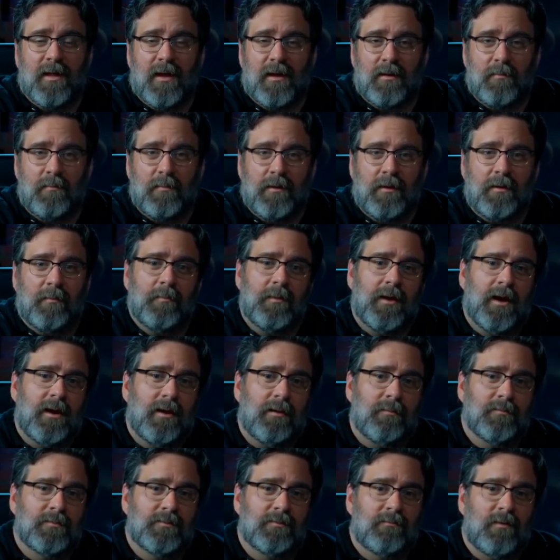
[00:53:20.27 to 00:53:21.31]
of Cloud Imperium
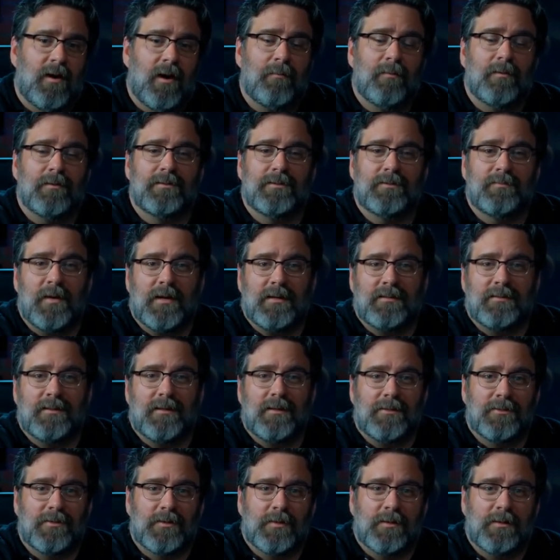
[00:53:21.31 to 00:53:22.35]
Games, Roberts Space
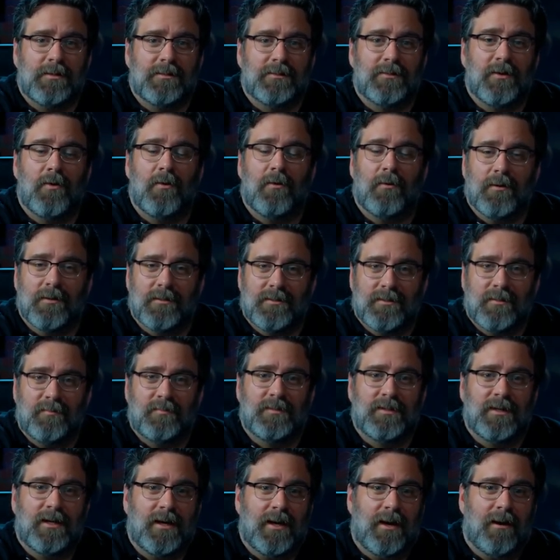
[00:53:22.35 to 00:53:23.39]
Industries, or its
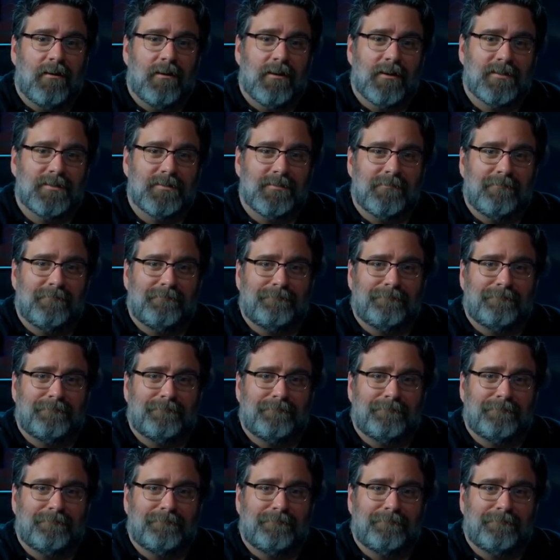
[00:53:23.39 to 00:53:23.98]
subsidiaries.